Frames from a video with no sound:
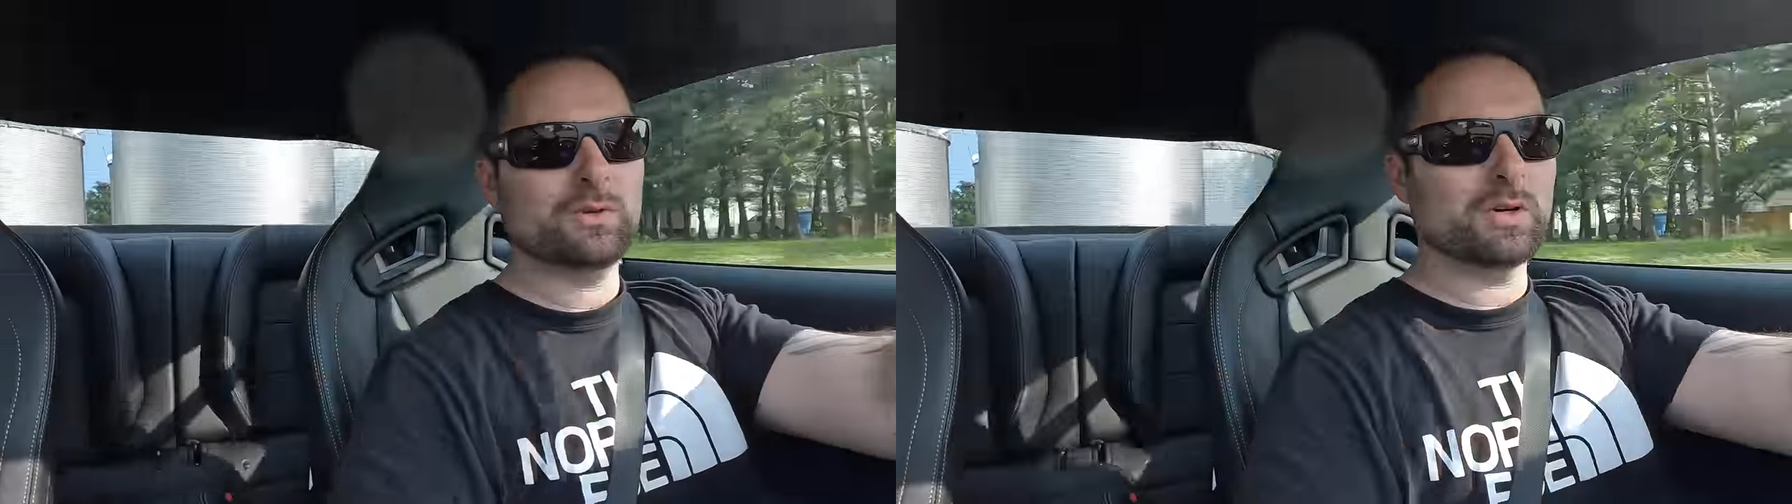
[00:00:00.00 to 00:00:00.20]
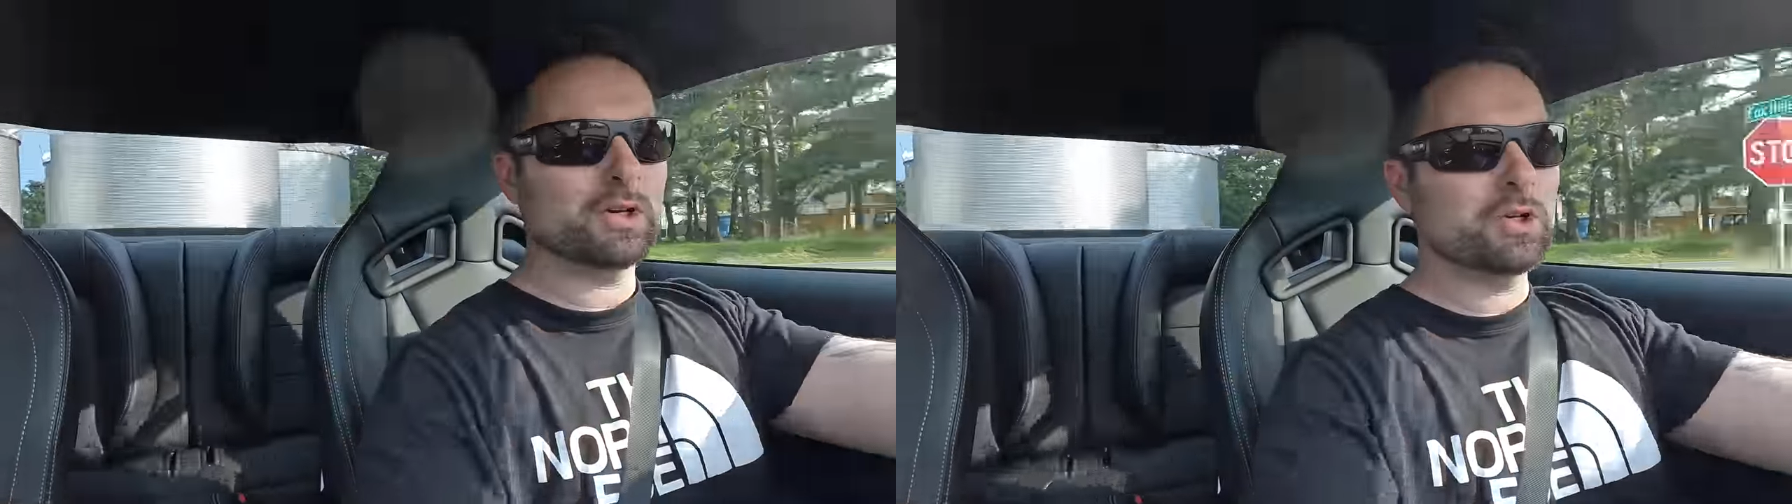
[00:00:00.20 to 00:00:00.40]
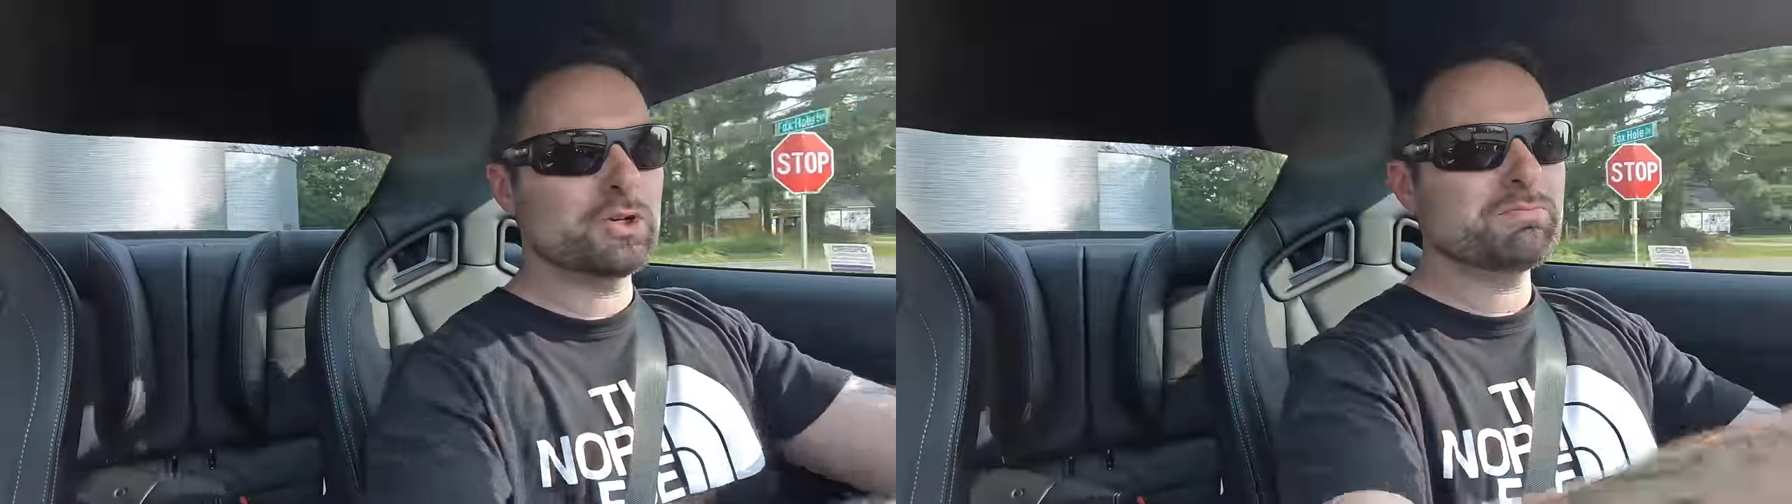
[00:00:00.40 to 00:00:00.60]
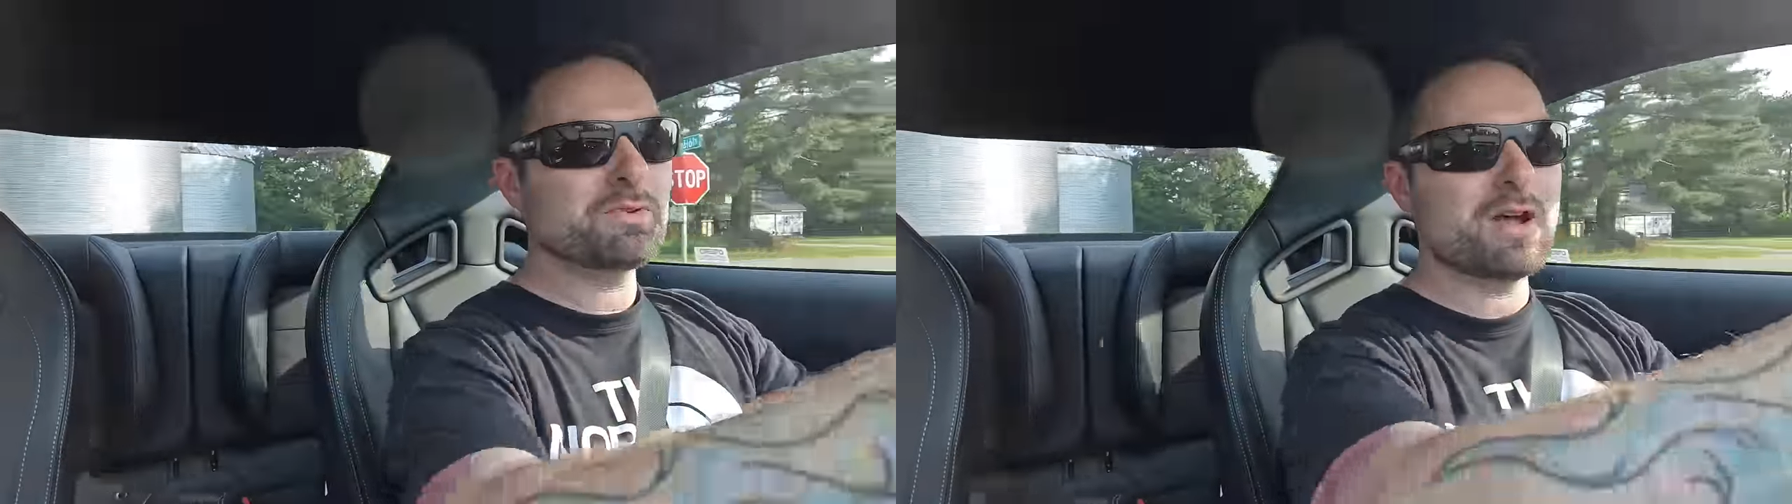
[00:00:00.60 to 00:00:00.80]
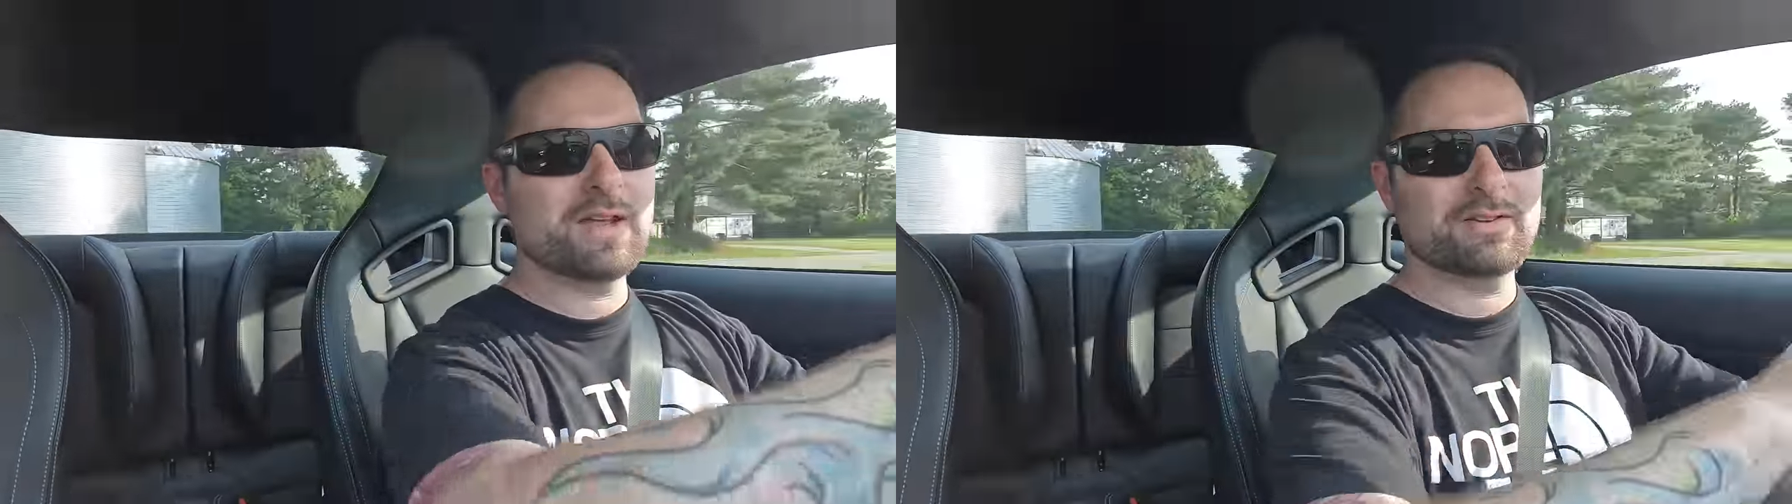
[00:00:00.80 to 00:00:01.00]
for a good
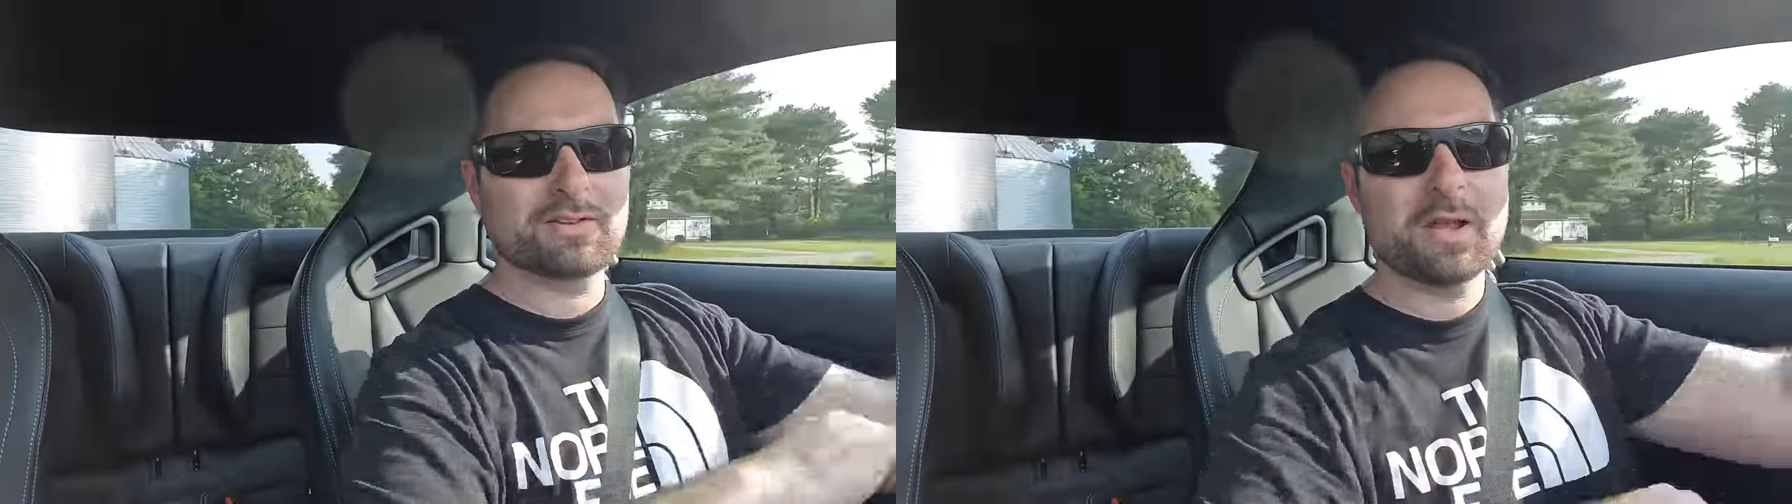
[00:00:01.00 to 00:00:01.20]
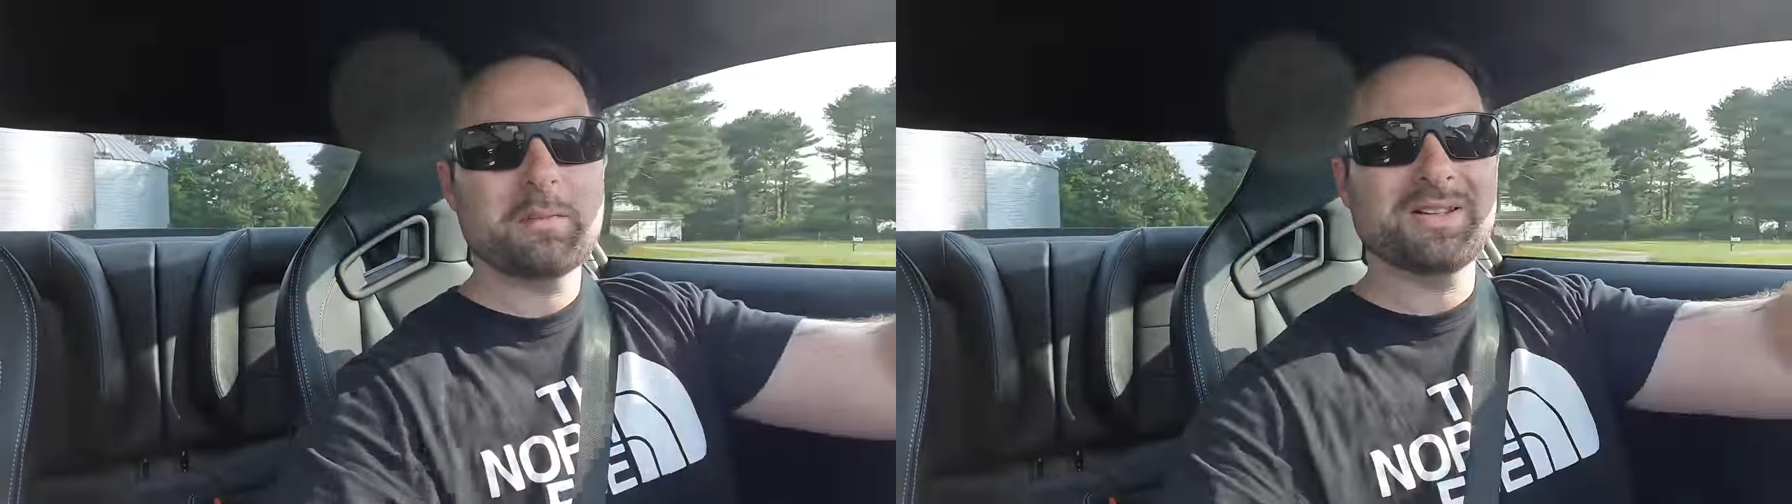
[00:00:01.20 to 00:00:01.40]
price,